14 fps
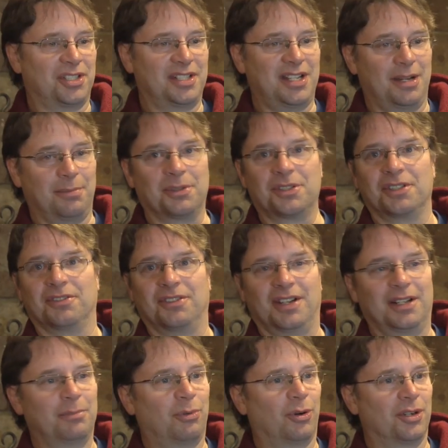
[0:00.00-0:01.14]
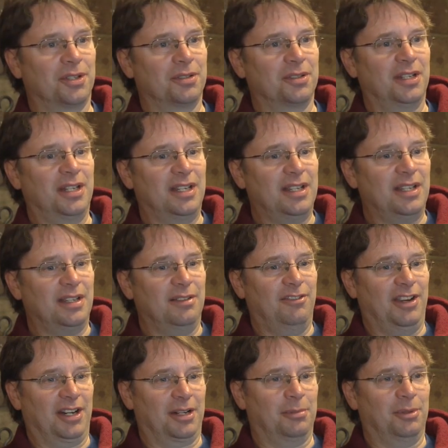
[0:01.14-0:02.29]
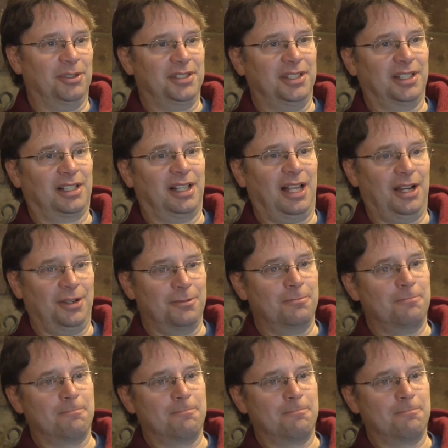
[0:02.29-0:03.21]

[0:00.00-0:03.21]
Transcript: and temperature, very important variables in the cloud.